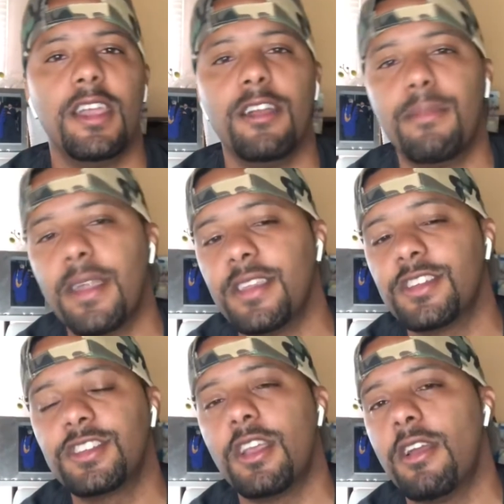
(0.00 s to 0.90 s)
everybody
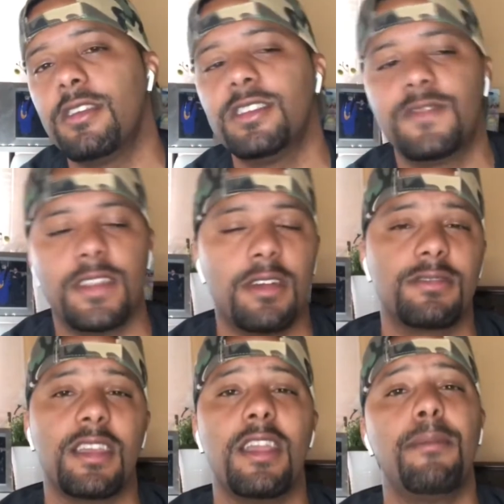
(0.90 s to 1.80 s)
that's sharing these
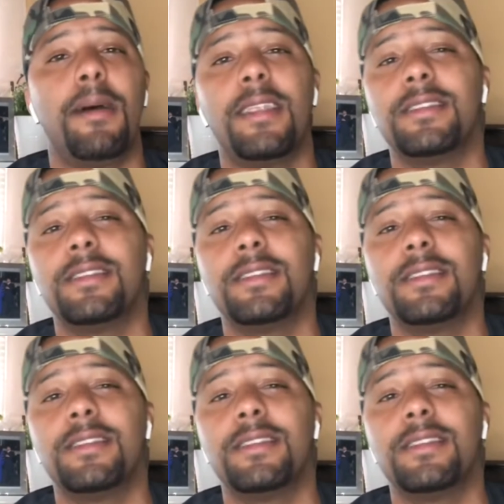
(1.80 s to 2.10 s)
videos, everybody